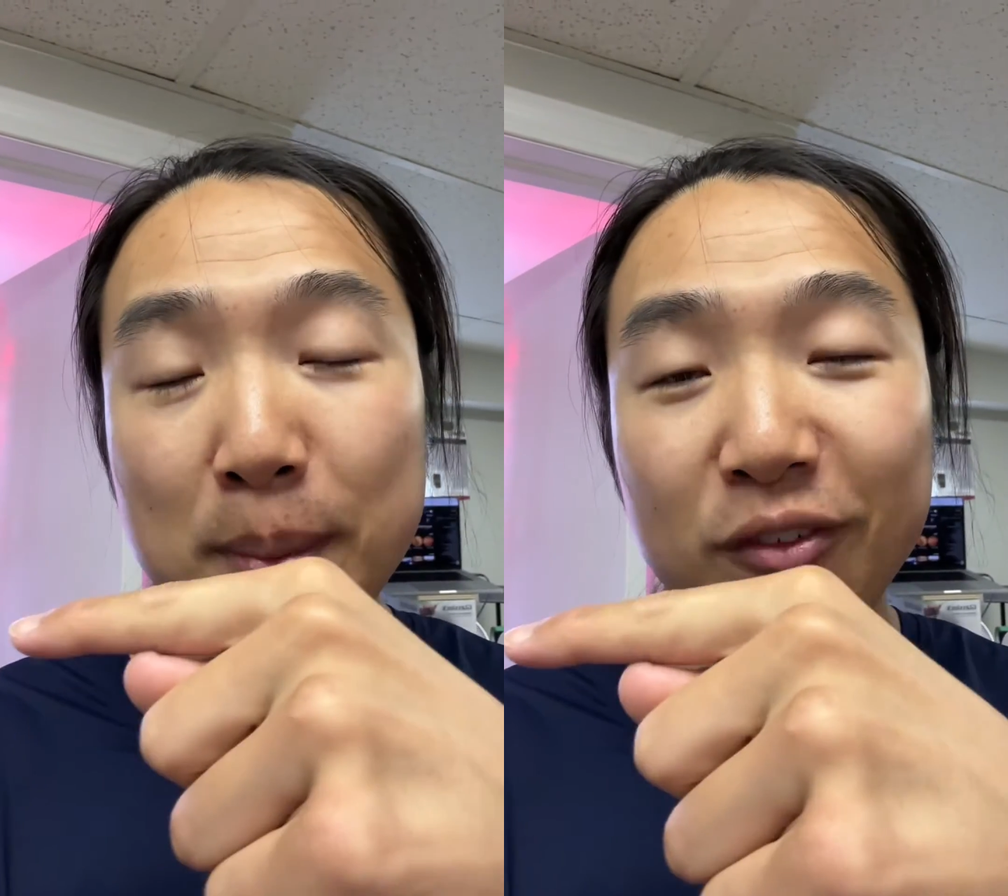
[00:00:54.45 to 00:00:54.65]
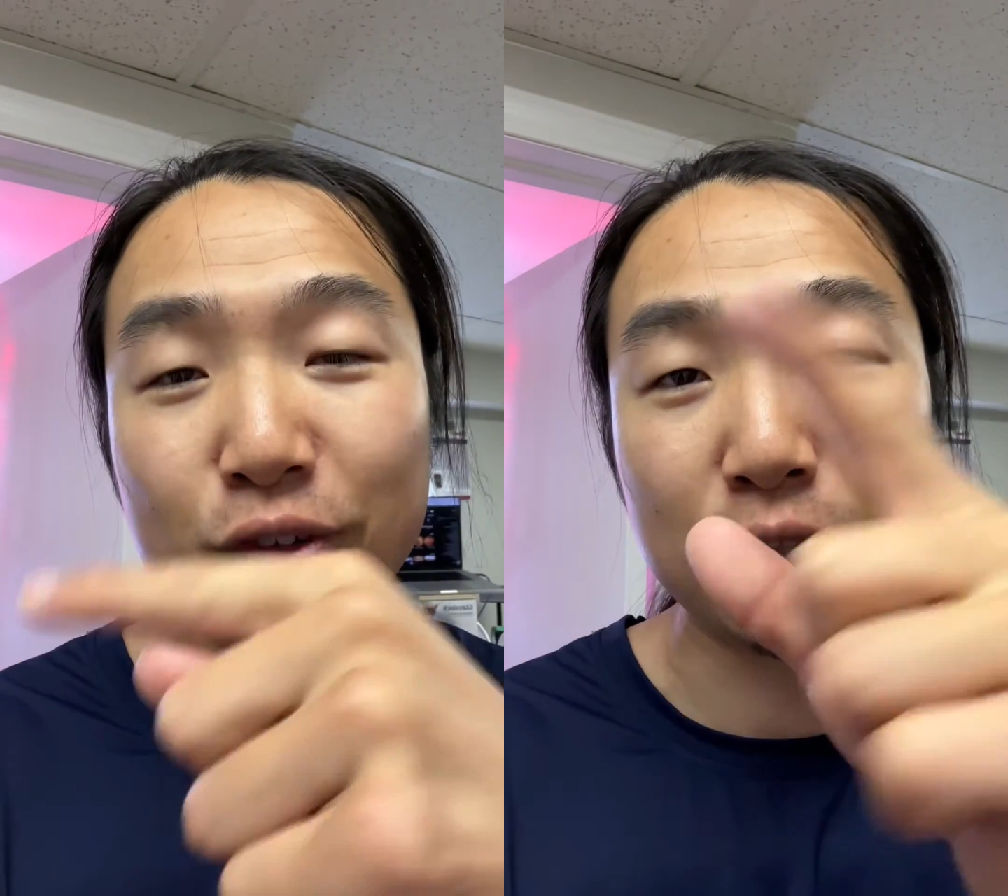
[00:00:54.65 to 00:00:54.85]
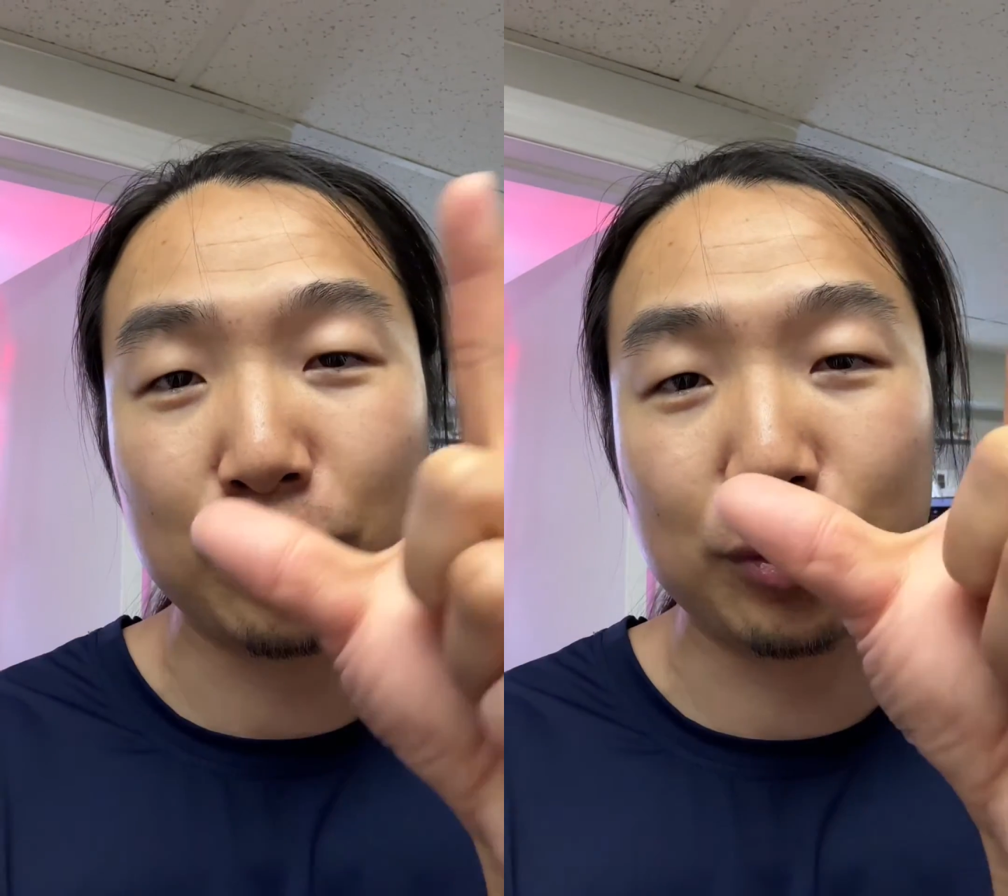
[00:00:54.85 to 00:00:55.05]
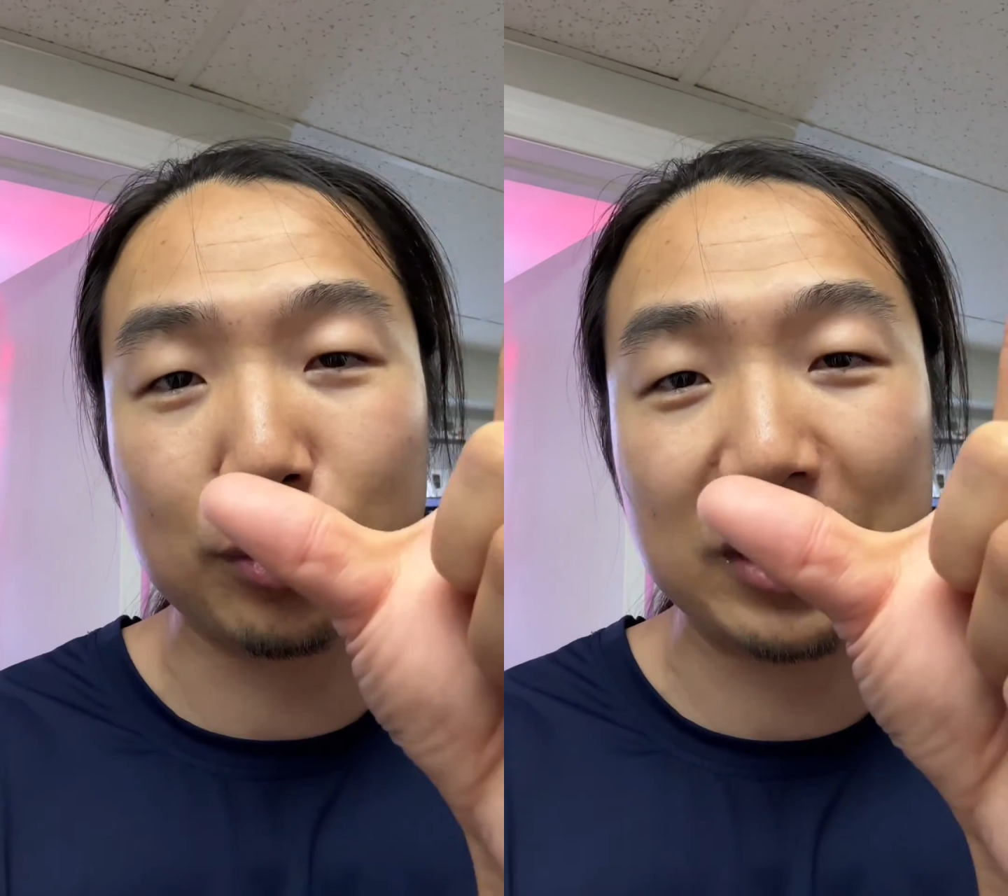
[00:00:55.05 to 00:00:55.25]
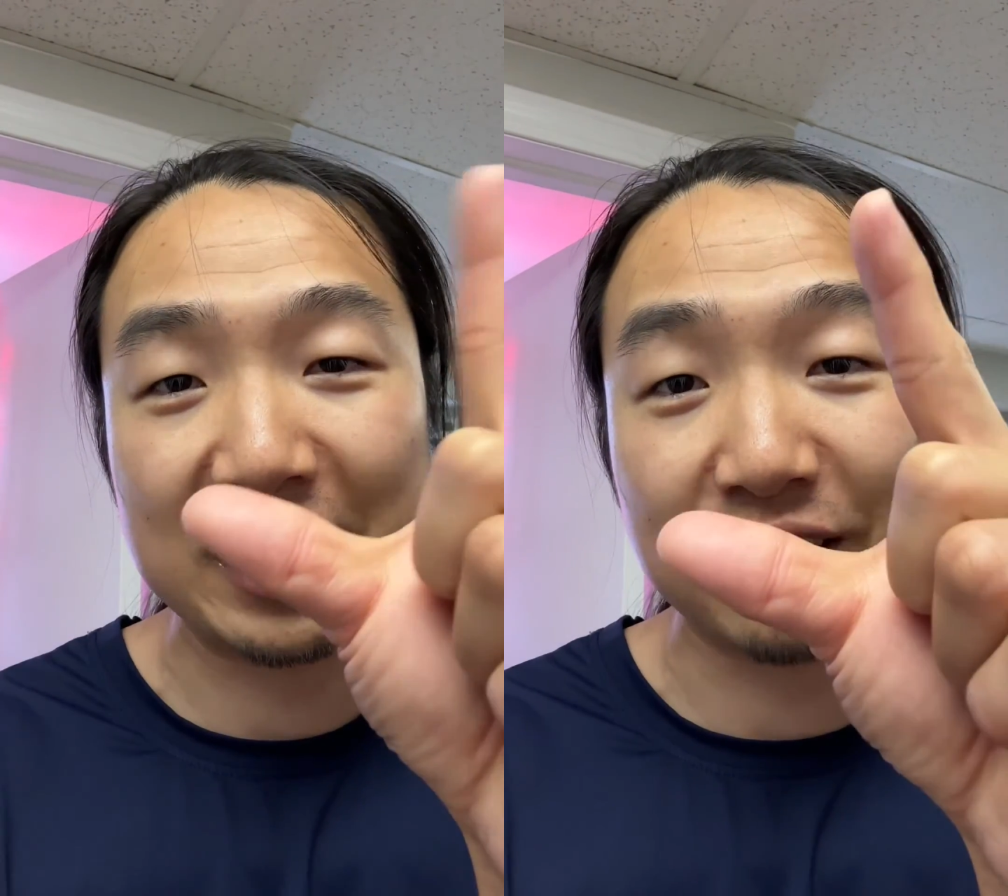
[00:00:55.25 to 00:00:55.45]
42 like the